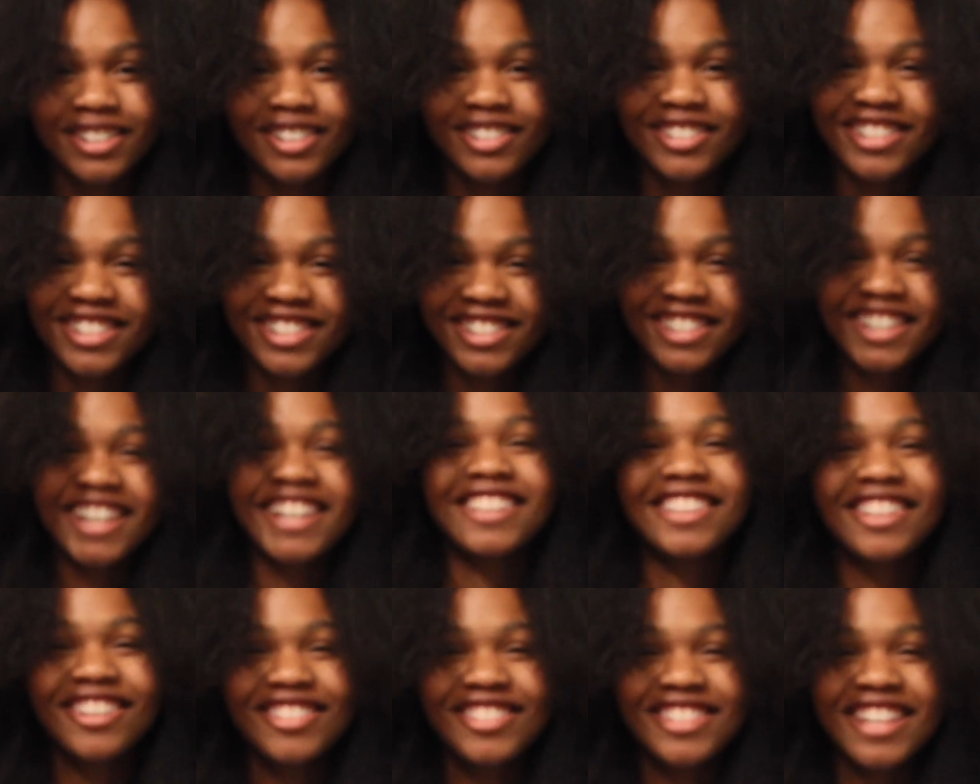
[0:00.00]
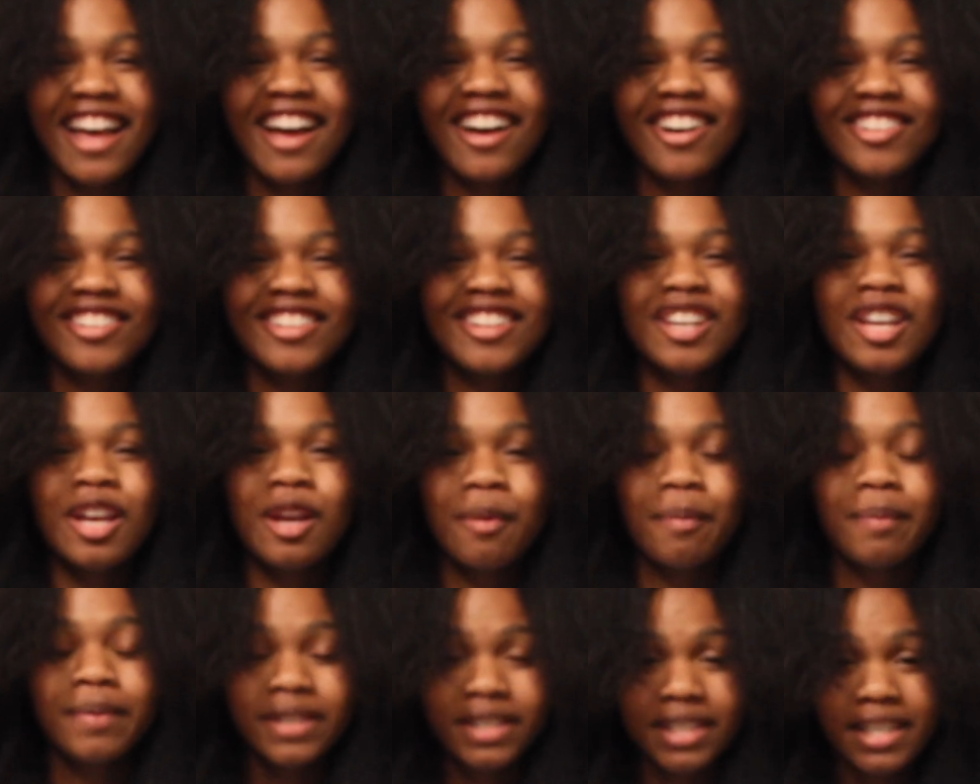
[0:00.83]
So just check those out.
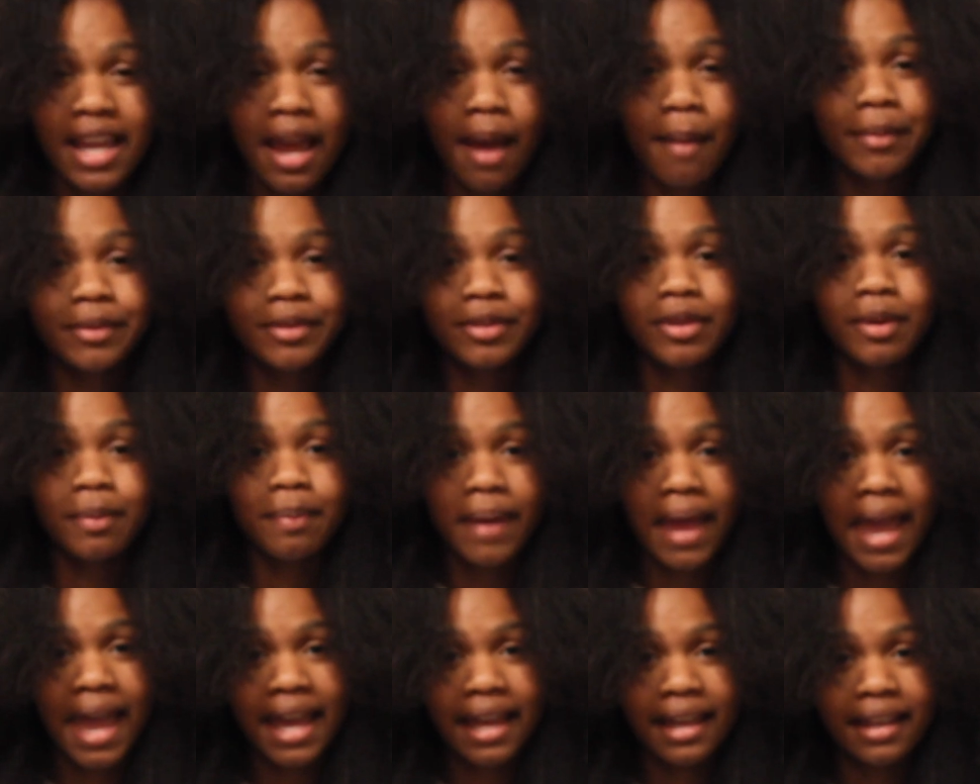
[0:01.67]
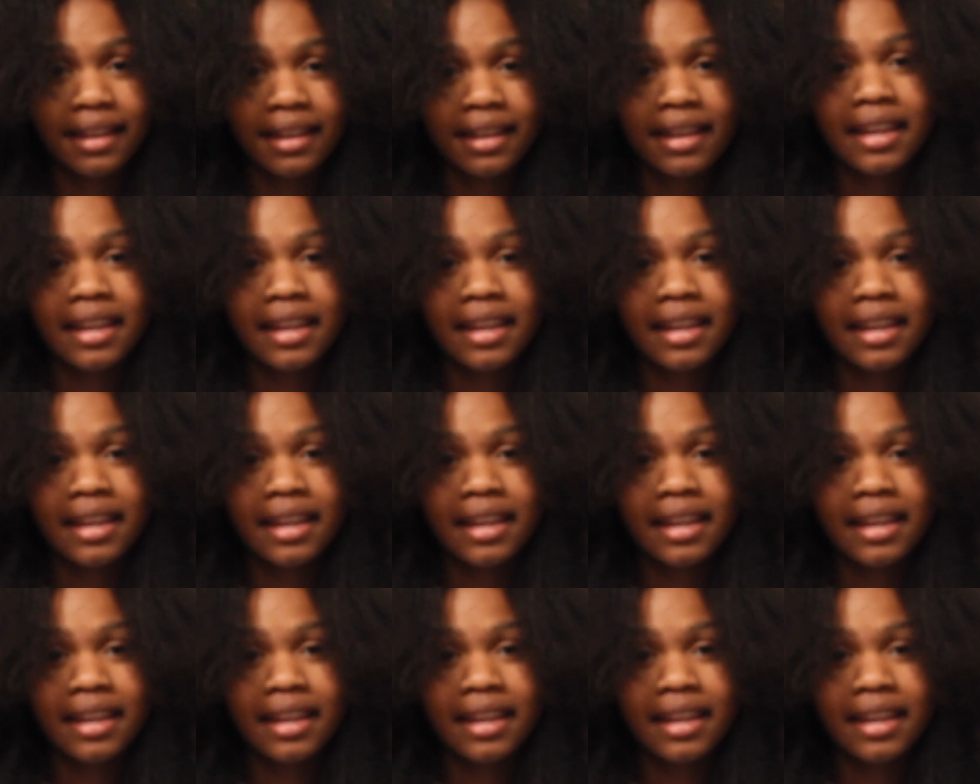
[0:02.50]
But yeah, I'm going to do the back.